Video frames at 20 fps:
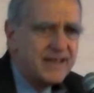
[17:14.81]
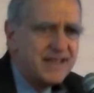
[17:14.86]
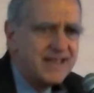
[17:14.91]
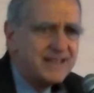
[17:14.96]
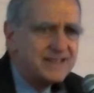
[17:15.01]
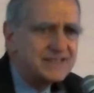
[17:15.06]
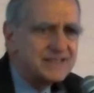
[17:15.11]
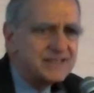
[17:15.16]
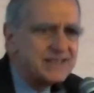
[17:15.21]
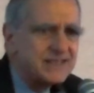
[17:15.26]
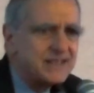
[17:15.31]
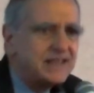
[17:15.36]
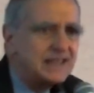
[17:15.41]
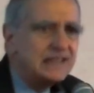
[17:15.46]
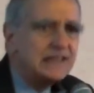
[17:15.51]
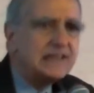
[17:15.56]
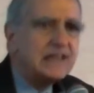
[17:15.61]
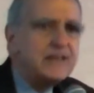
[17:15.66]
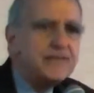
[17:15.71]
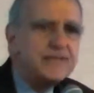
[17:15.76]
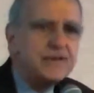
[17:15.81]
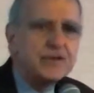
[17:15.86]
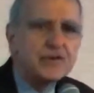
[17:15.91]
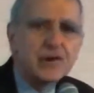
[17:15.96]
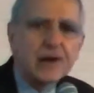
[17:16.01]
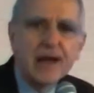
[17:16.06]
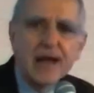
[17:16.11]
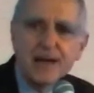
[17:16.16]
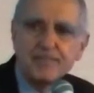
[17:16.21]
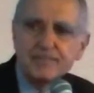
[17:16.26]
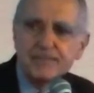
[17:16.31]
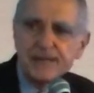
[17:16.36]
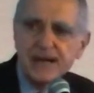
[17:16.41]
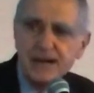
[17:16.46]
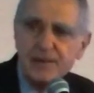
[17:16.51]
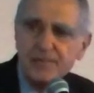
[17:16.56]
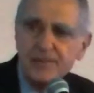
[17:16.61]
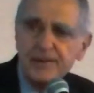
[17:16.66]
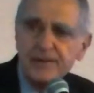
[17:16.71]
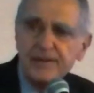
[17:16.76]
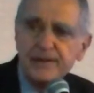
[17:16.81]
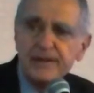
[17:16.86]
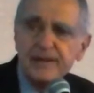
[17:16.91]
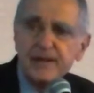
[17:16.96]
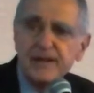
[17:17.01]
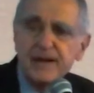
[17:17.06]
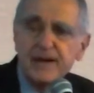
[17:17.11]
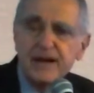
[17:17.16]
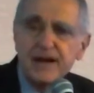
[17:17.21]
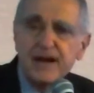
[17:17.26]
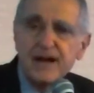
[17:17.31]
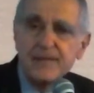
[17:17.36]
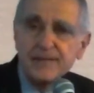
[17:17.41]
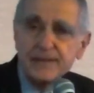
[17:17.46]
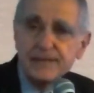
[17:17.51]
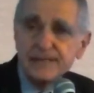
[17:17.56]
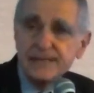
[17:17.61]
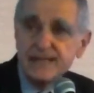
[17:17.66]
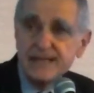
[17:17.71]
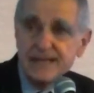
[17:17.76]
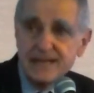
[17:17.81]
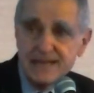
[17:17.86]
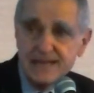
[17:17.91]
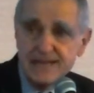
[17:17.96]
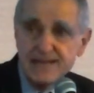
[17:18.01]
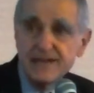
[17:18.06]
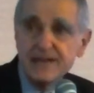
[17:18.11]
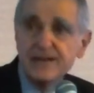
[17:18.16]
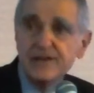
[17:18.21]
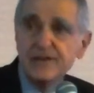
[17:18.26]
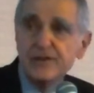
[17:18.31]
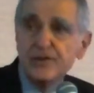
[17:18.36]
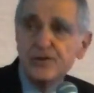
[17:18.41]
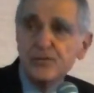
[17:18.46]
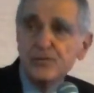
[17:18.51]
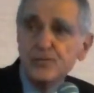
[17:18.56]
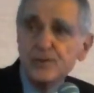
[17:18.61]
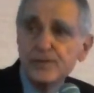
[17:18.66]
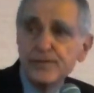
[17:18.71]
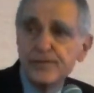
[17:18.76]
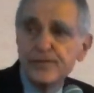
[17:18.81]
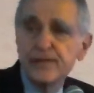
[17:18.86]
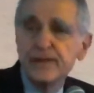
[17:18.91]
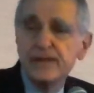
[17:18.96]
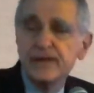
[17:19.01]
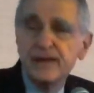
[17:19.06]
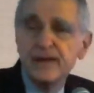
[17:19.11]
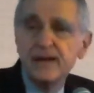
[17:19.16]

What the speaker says: It's leaving your laptop on the tee with